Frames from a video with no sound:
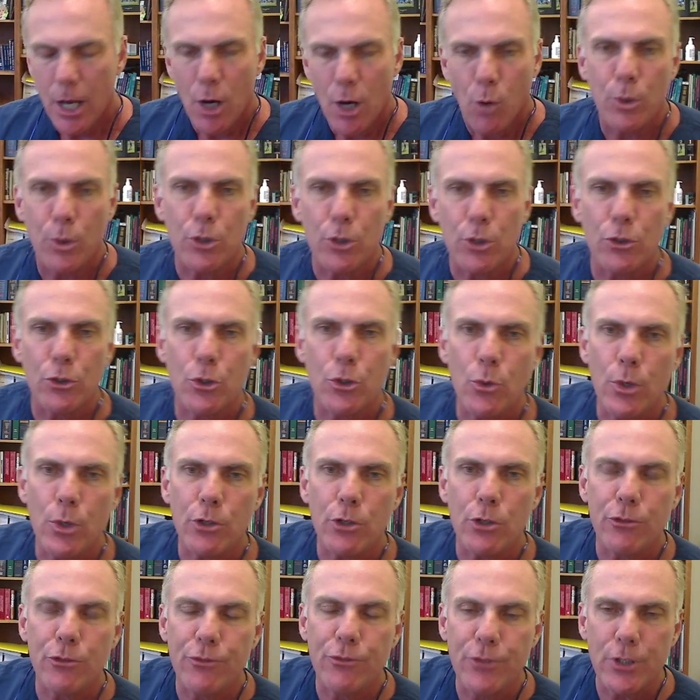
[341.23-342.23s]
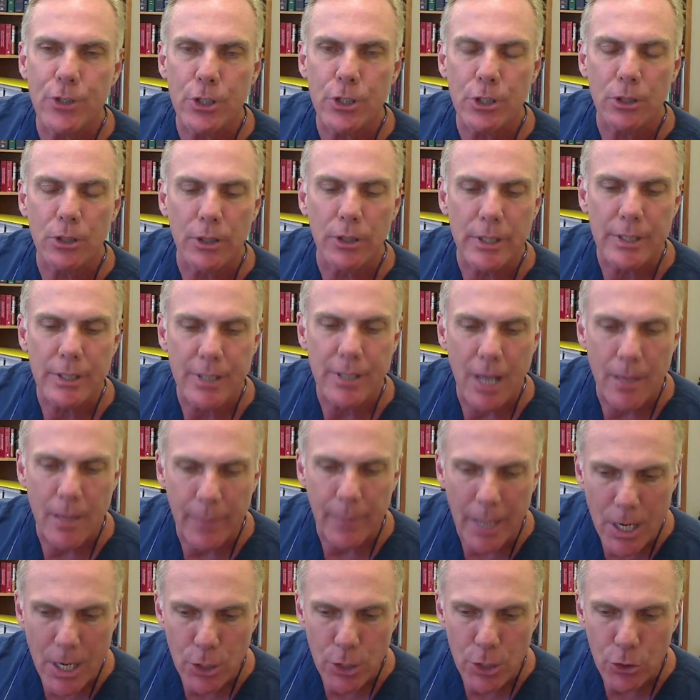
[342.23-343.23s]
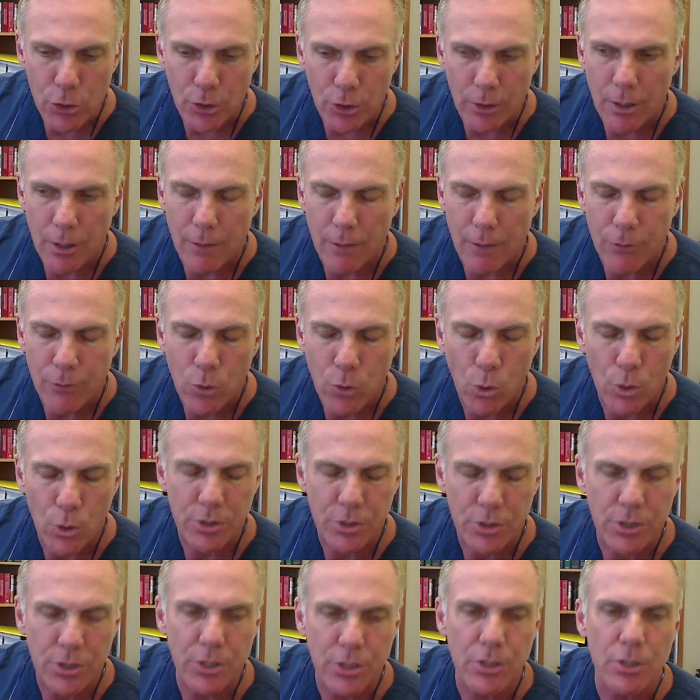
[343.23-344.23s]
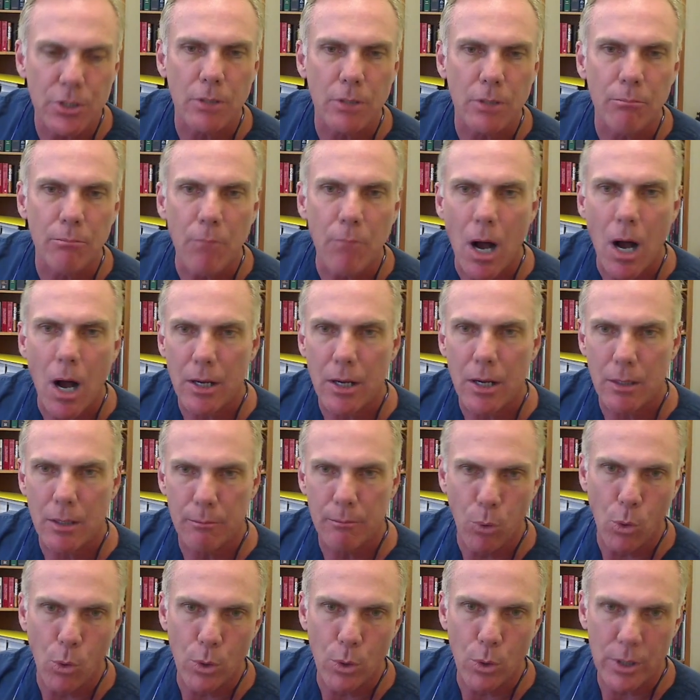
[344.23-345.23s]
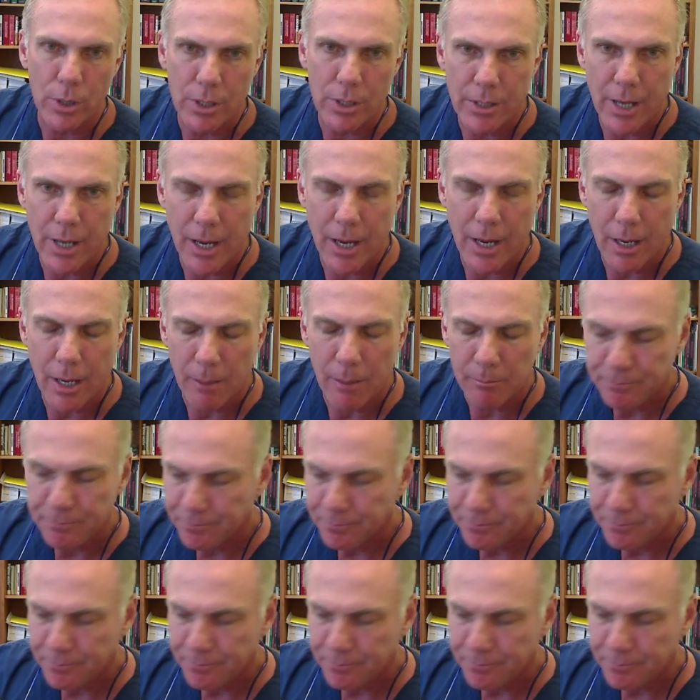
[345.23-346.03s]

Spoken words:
When you're doing your physical examination, of course, this is a mock board exam,